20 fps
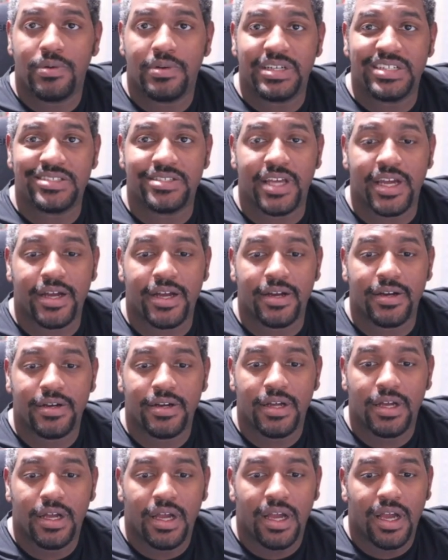It's there.
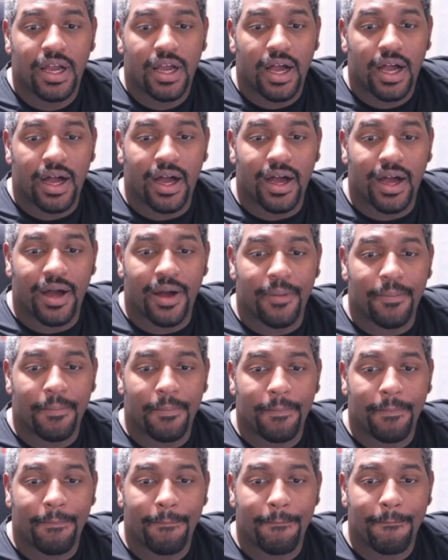
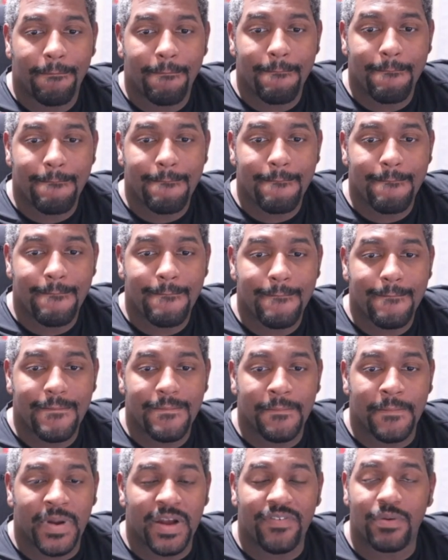
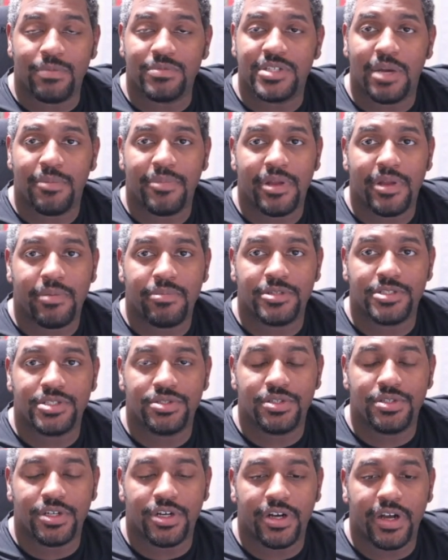But if I'm jumping up and
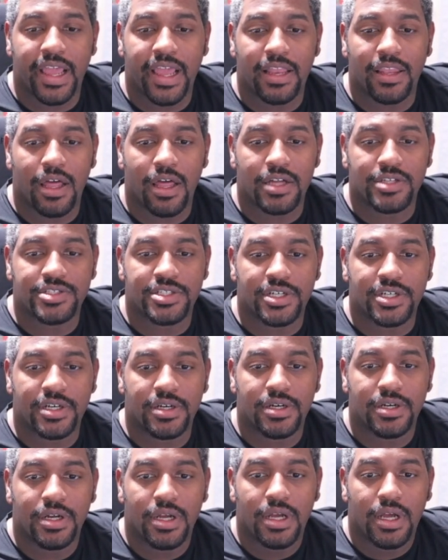shooting a grenade launcher,
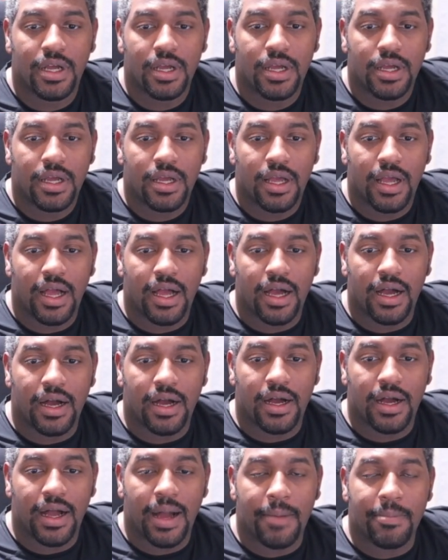
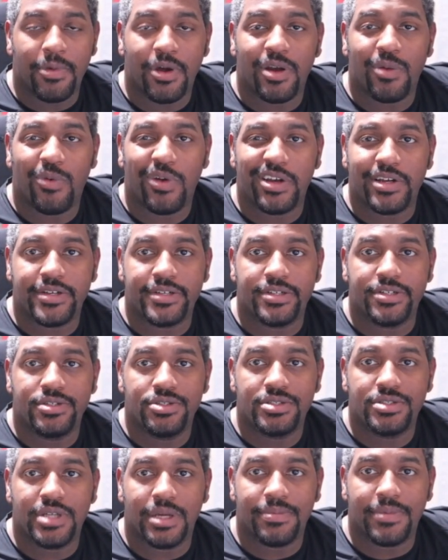I'm going to want it to do
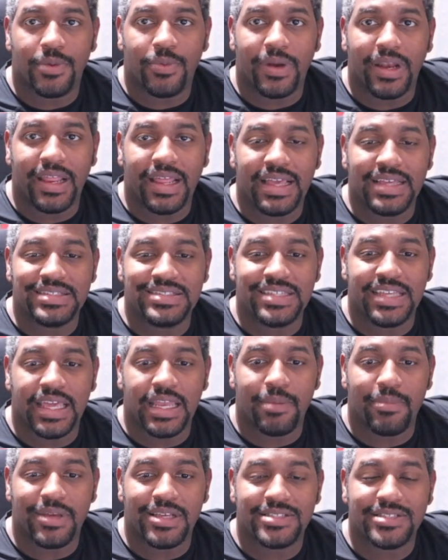something when it hits the
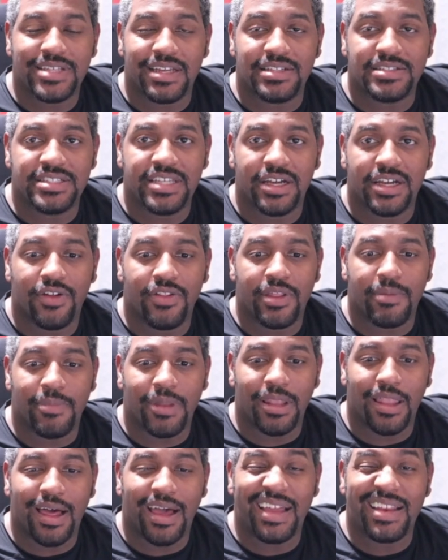enemy instead of tickle them a
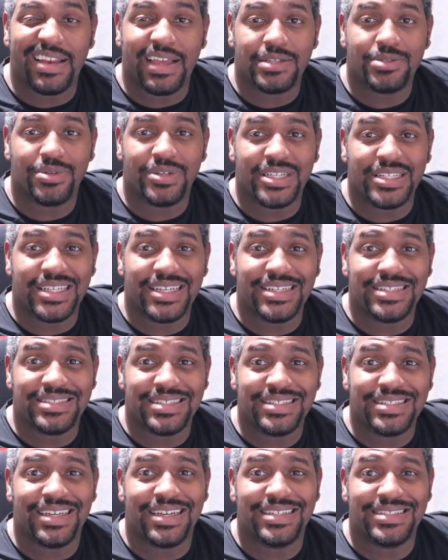lot. And that's what it does.
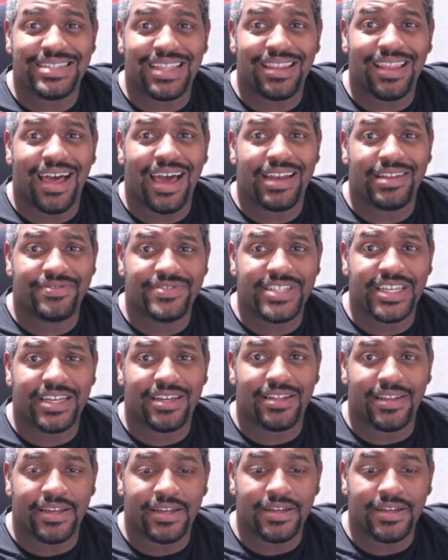It does a lot of tickling.